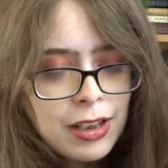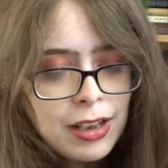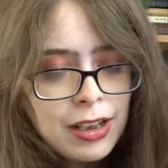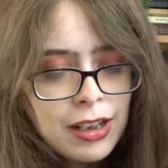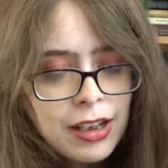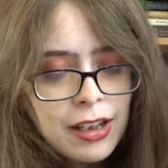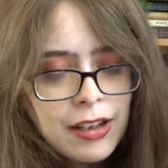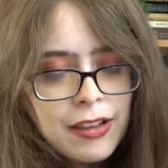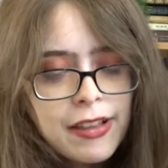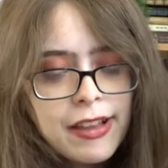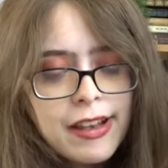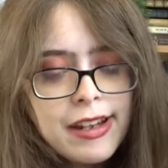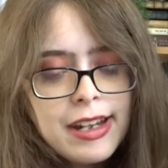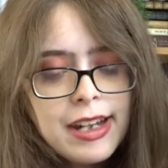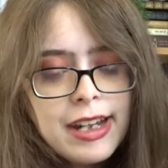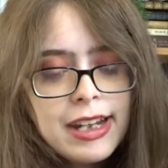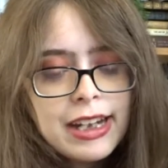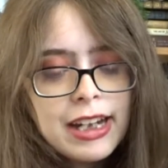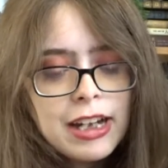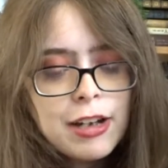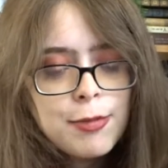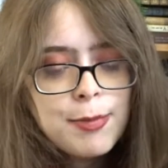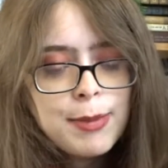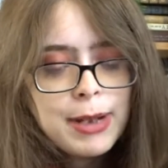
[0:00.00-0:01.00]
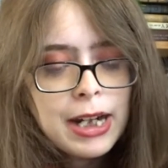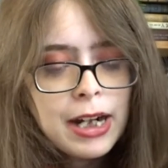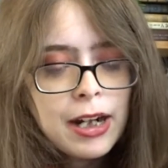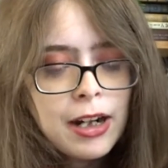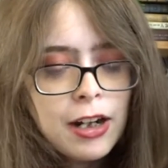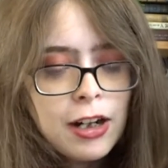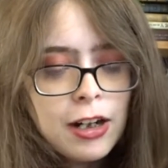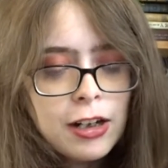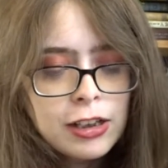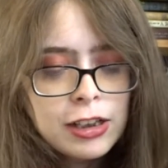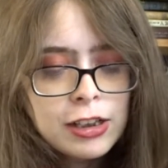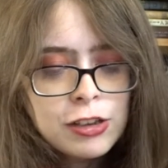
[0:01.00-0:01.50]
Then he gave me a hug
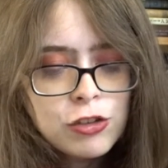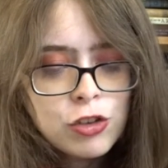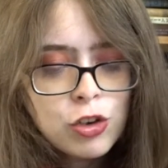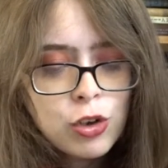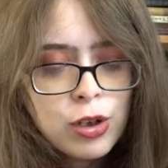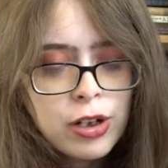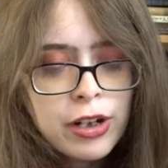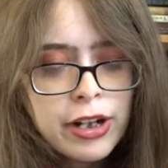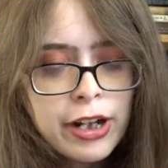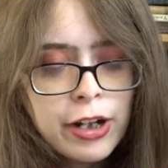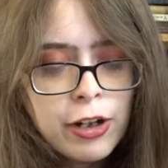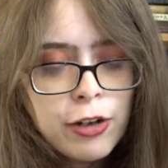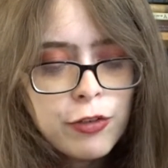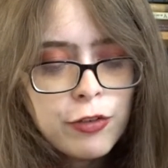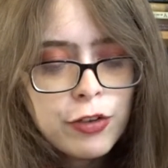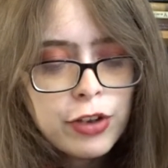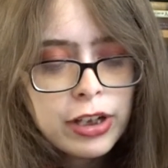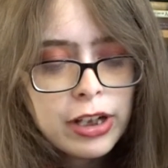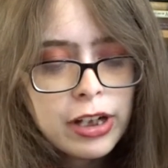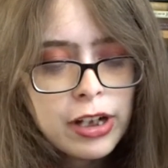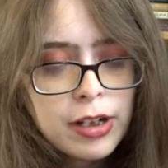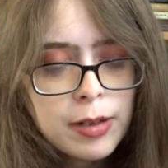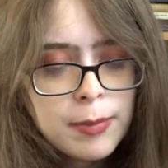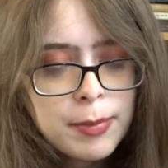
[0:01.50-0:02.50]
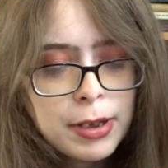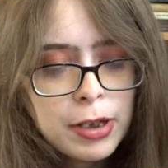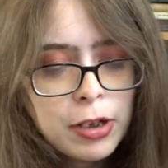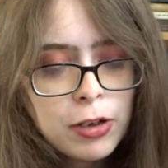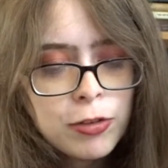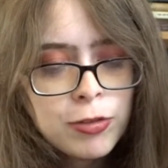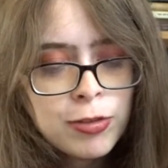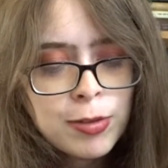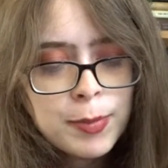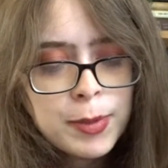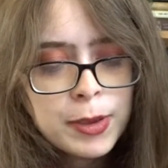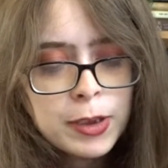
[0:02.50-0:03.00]
and told an elf to cut a bell from
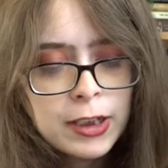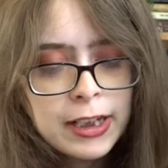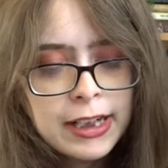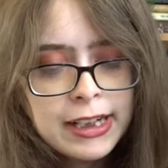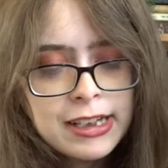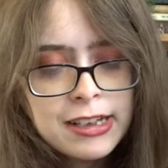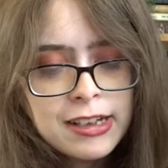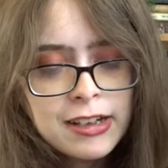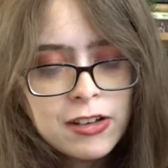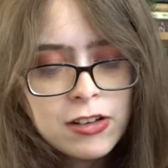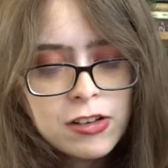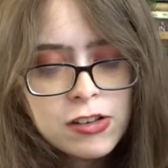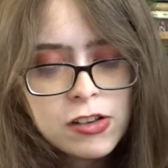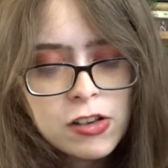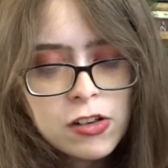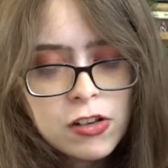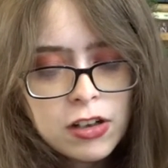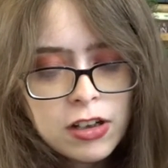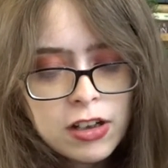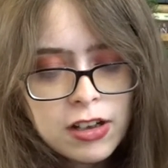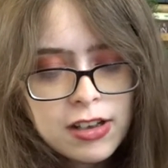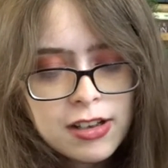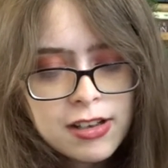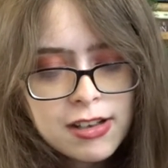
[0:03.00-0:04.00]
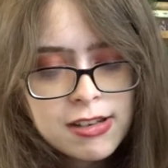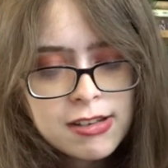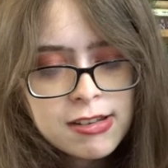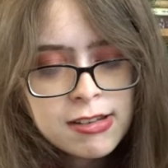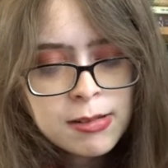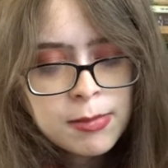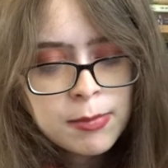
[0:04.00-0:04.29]
a reindeer's harness.